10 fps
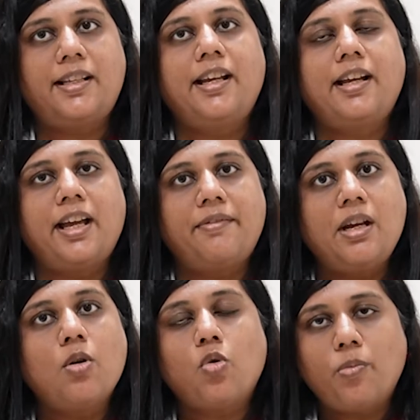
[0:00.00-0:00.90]
like
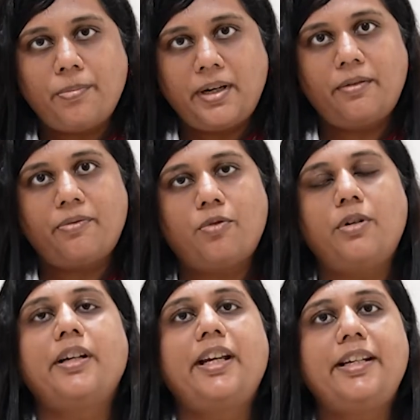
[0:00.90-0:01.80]
having homemade
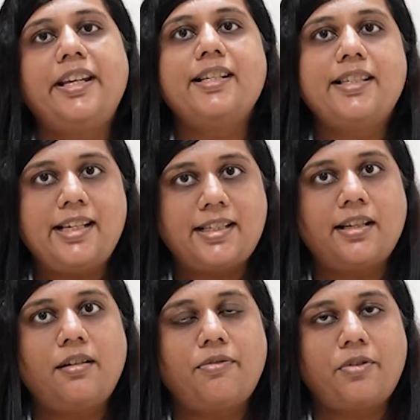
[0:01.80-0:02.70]
food, eating
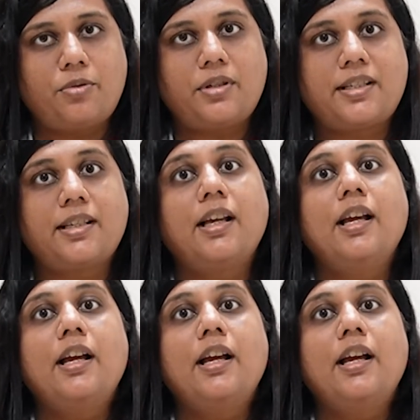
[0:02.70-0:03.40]
seasonal fruits,